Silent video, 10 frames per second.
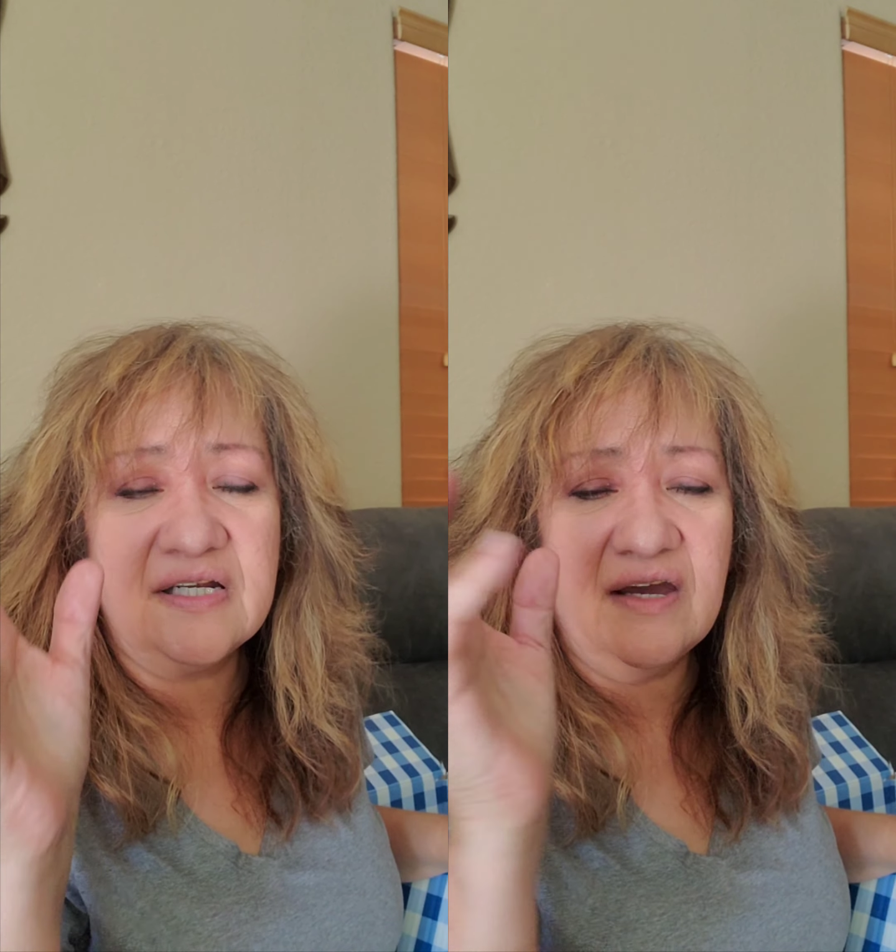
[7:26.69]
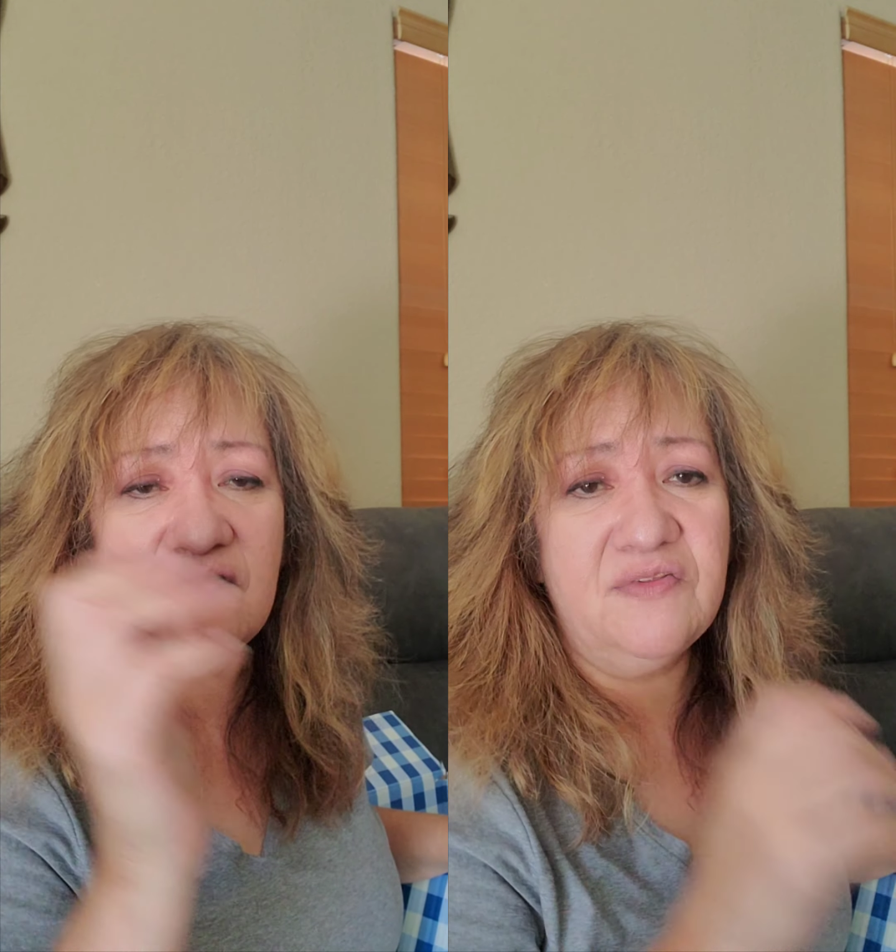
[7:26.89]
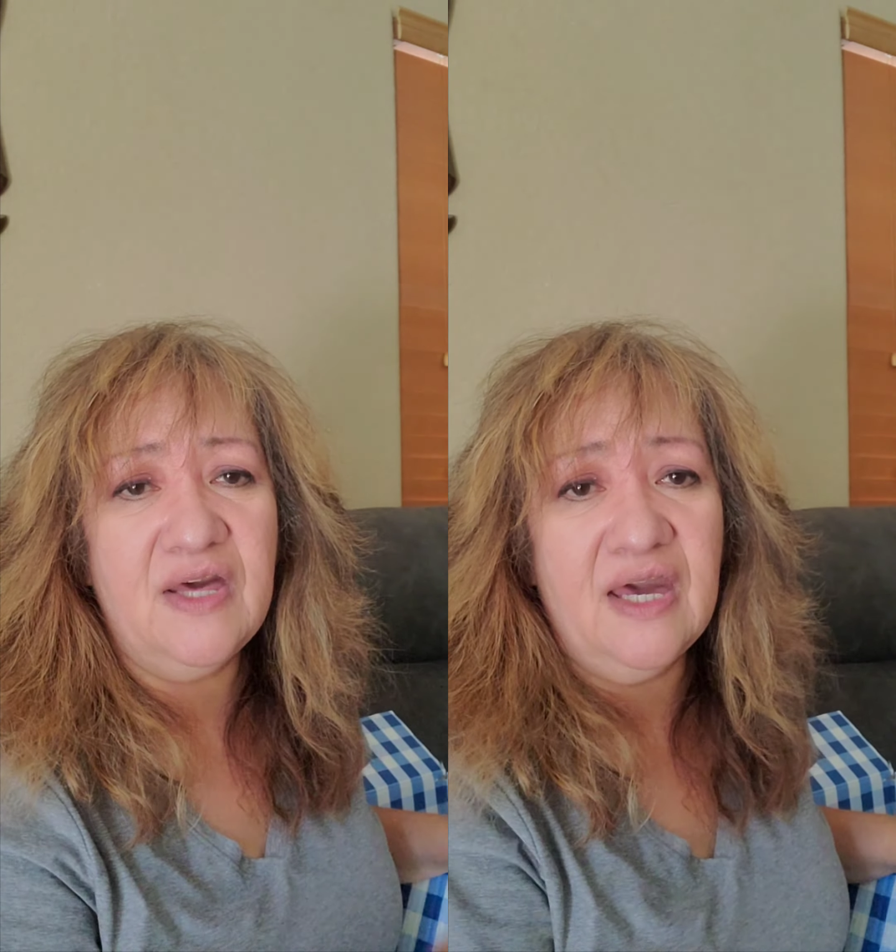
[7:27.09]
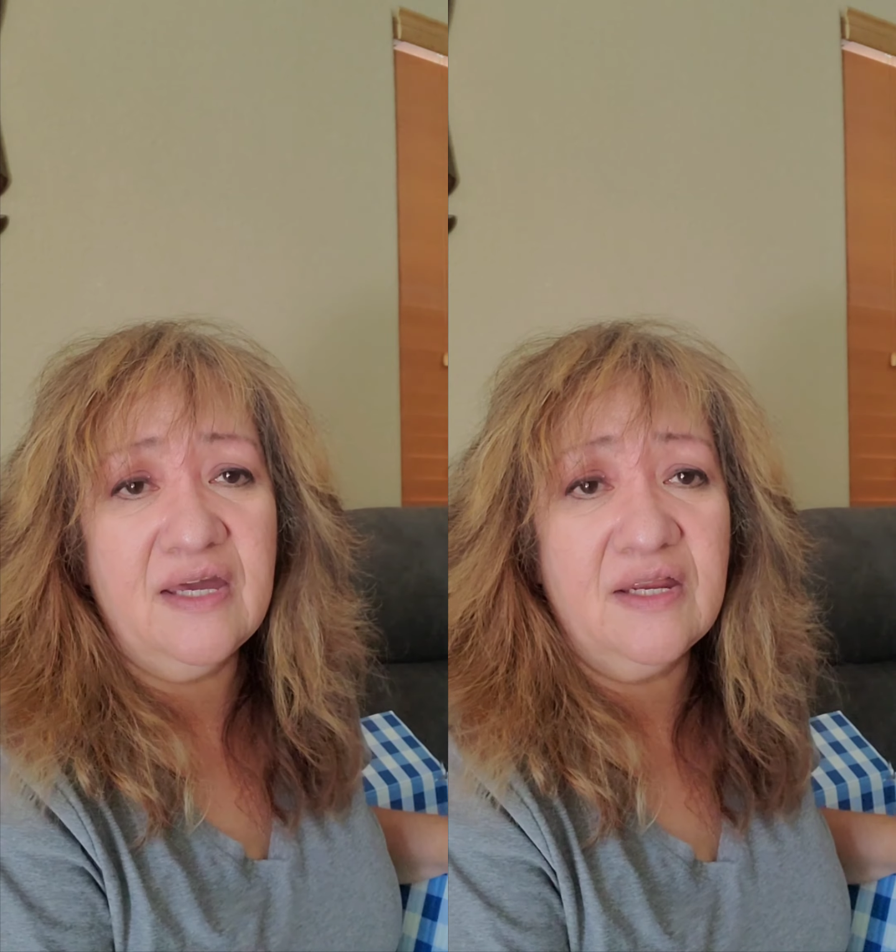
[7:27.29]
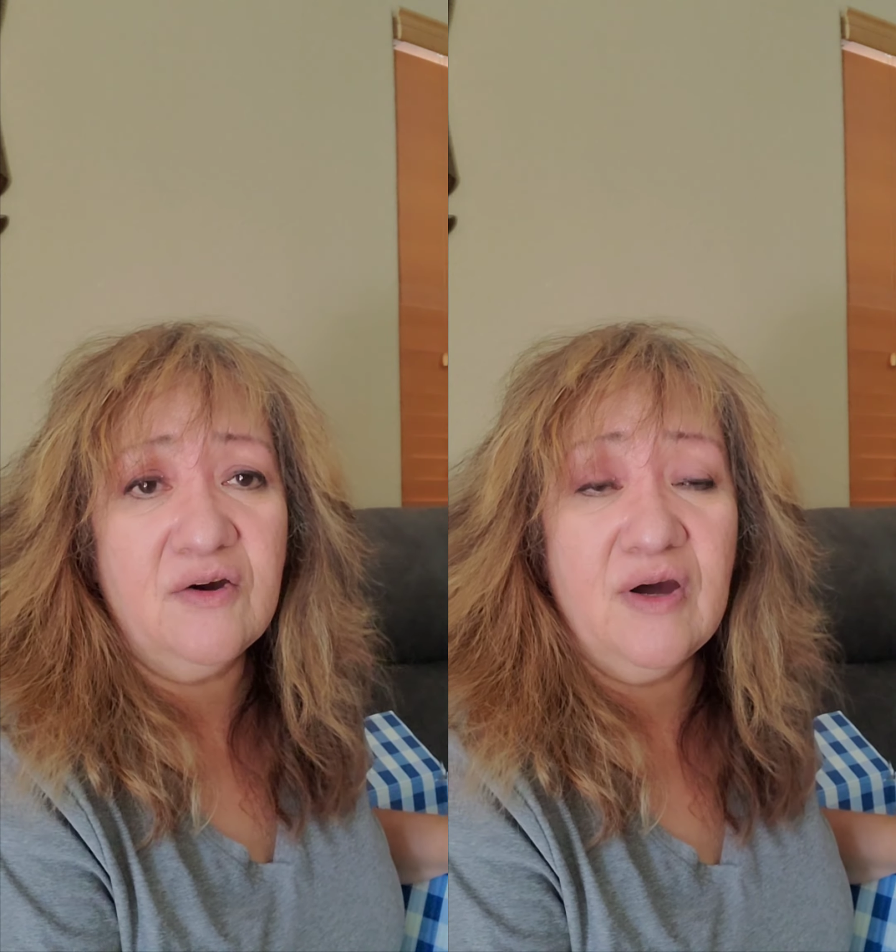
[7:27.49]
and
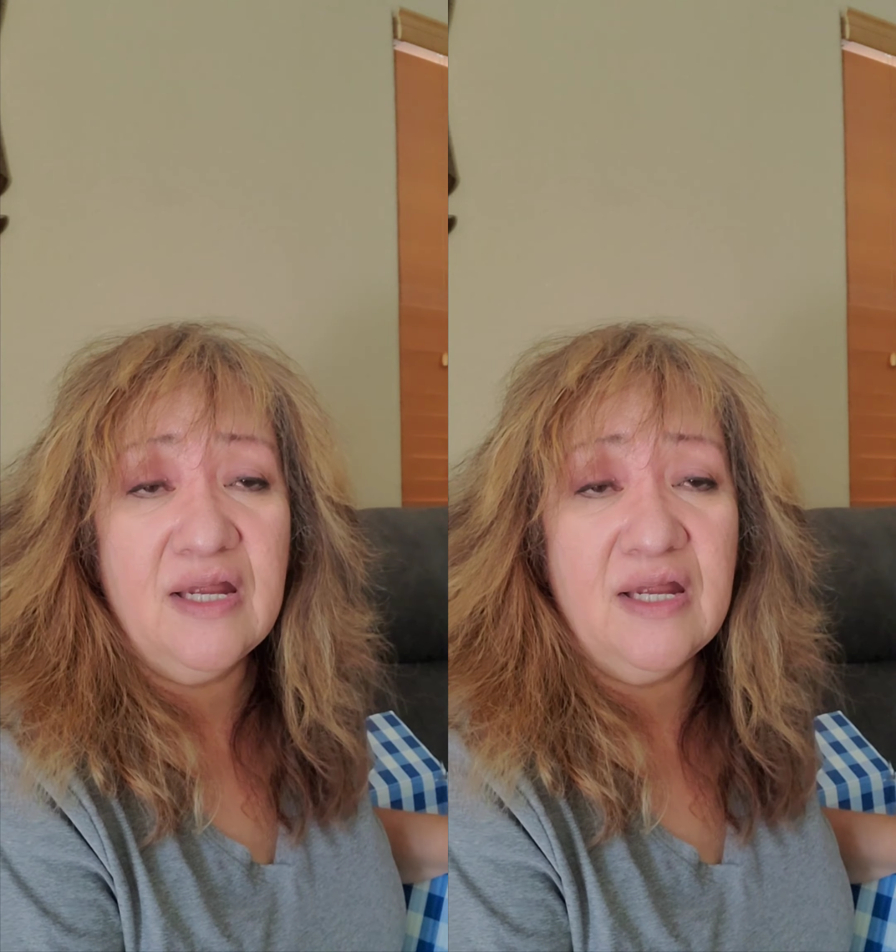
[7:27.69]
everything, you know.